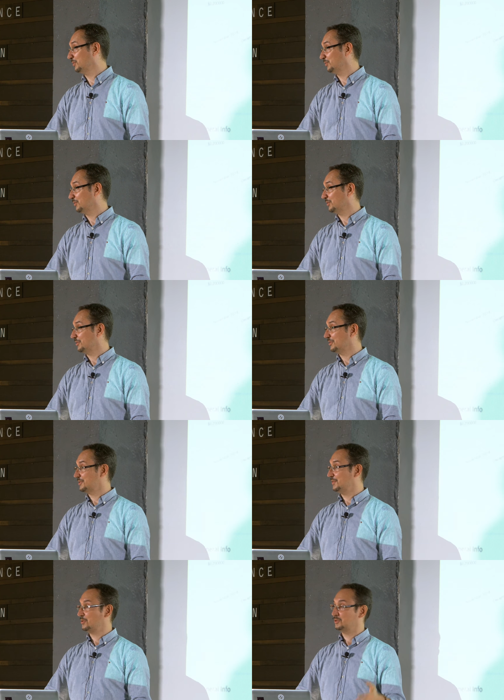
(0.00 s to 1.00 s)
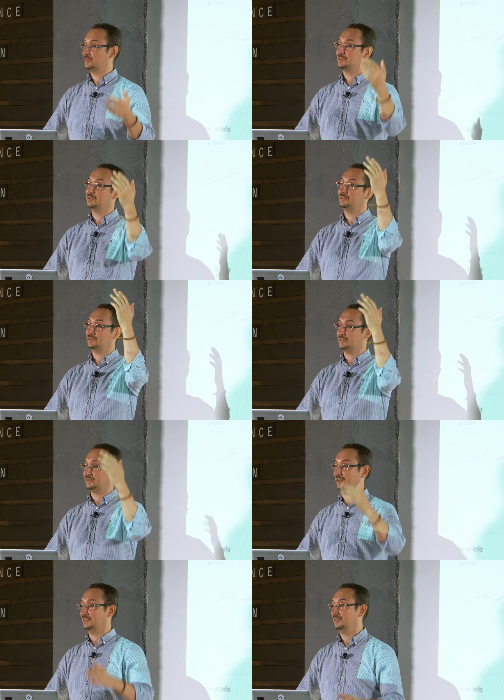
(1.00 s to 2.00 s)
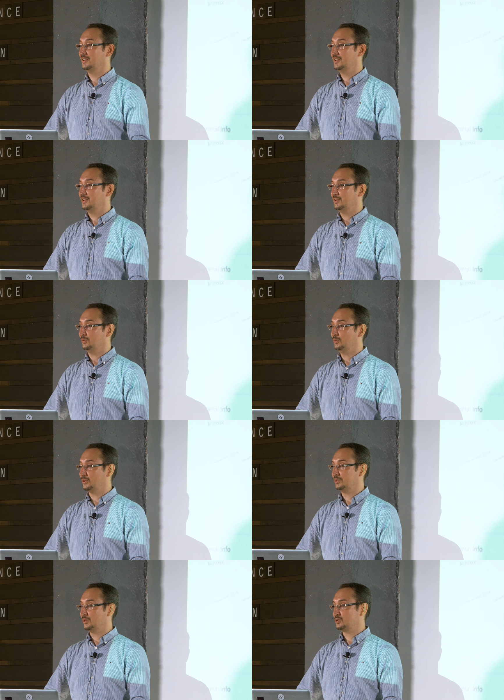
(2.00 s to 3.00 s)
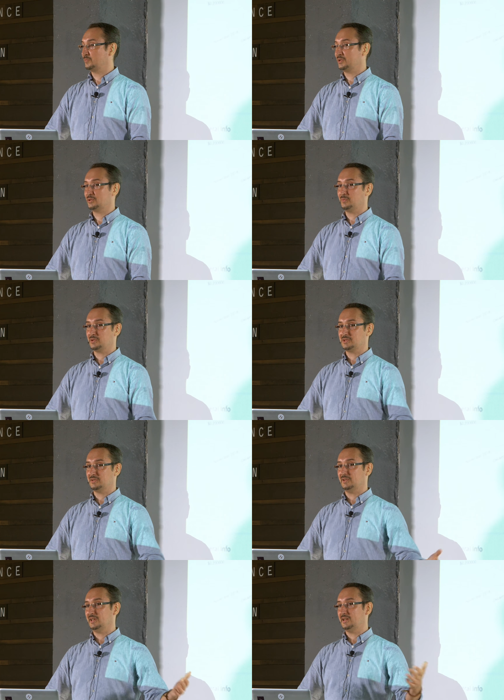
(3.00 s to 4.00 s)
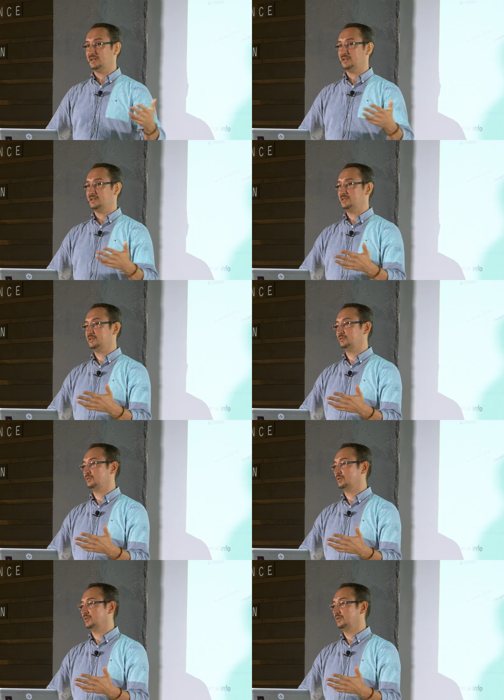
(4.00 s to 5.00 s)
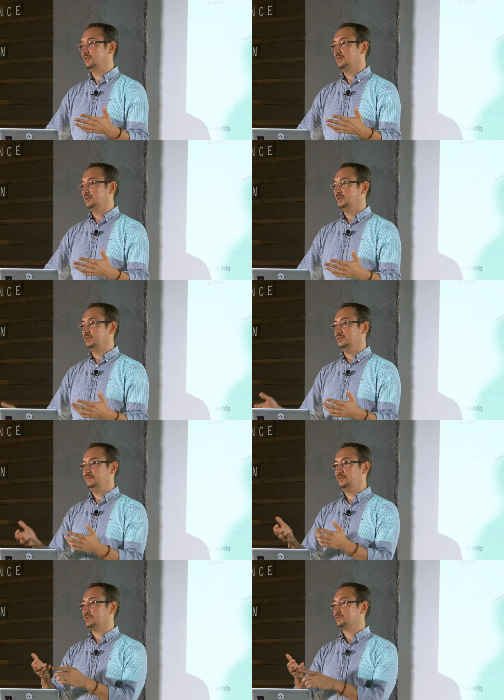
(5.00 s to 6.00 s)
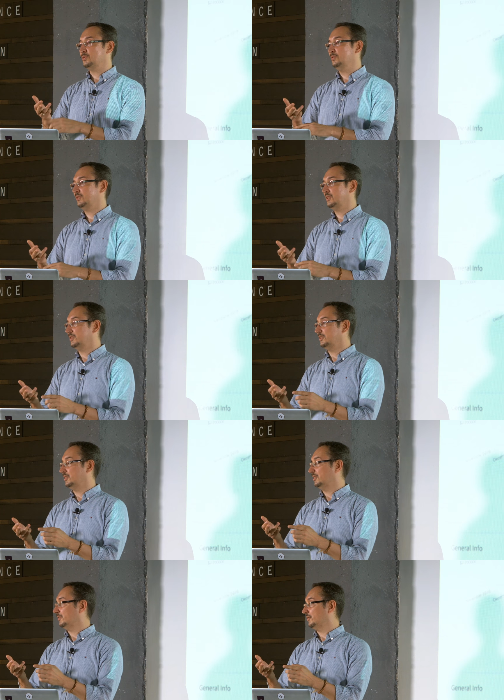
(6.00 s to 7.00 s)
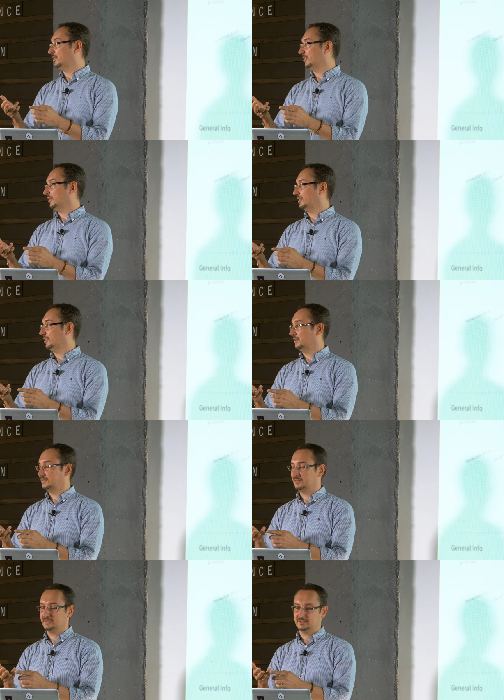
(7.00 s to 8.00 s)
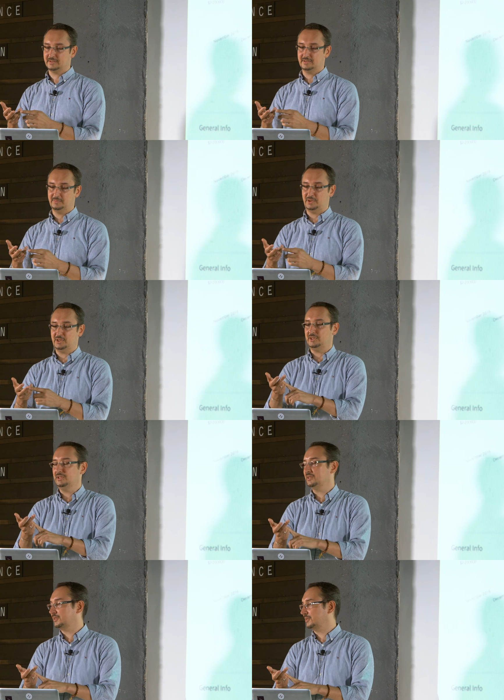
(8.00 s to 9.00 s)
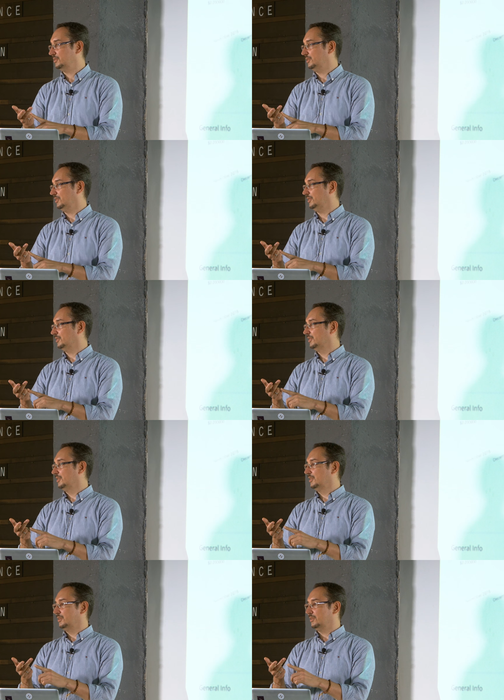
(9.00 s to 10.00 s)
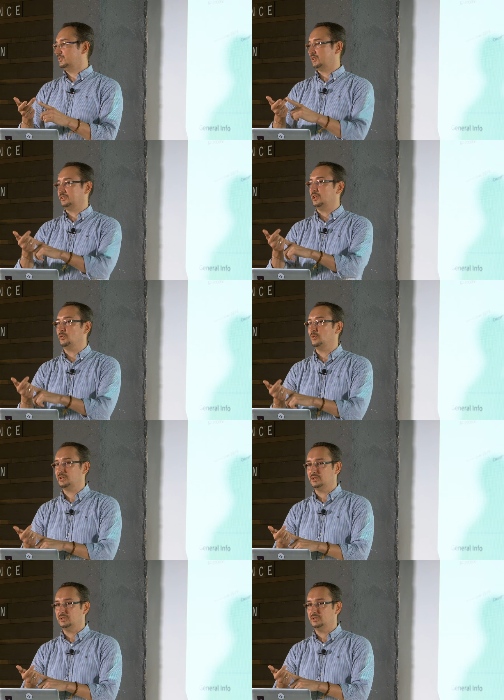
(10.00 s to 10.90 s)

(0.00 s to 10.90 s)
understand and think in philosophy, reasons, technology or anything, and it's clear they bought twenty. But now six, five, six, seven, well, this is an adequate price, and I saw.